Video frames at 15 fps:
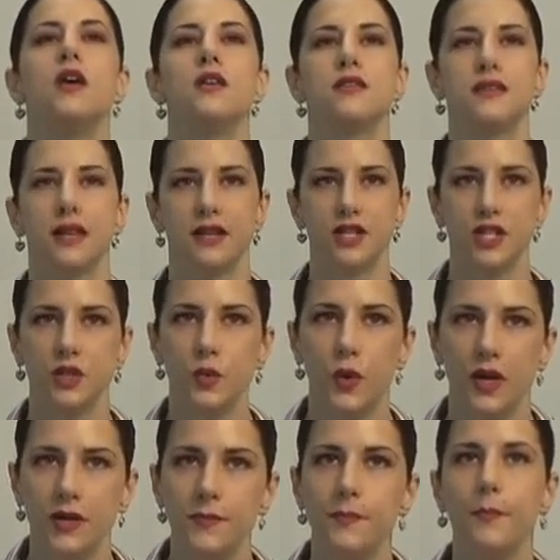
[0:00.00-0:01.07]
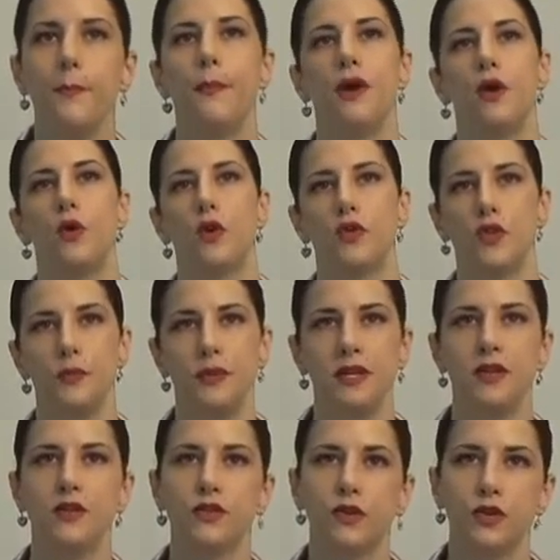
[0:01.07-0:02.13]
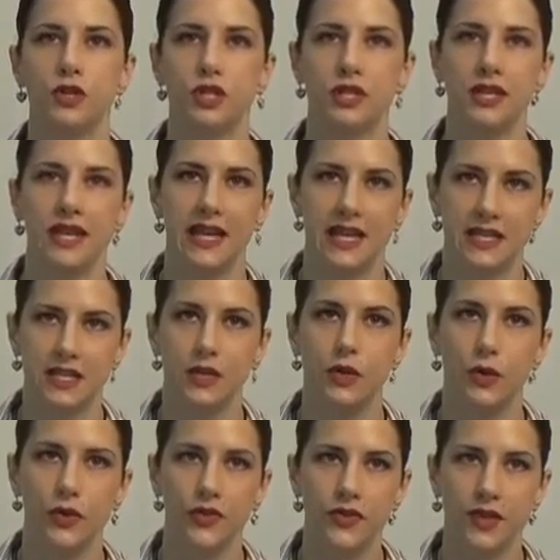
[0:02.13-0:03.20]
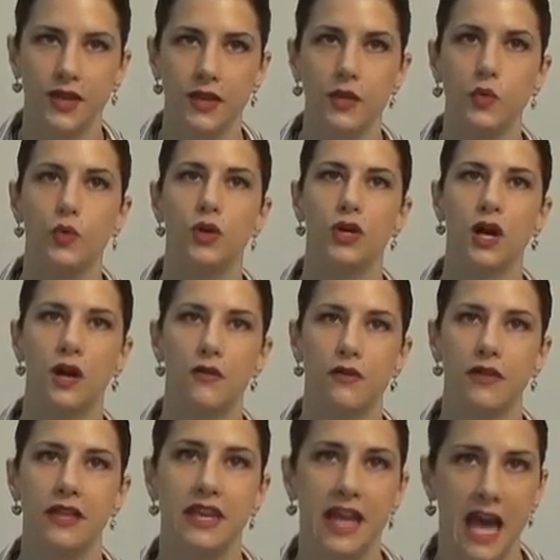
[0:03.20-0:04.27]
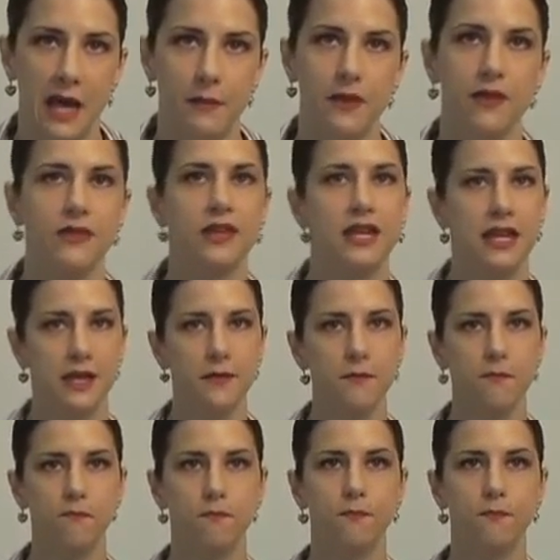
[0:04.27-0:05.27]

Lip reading: Section 1 by orthopedic surgeon Andy Goldstein will cover the anatomy of the knee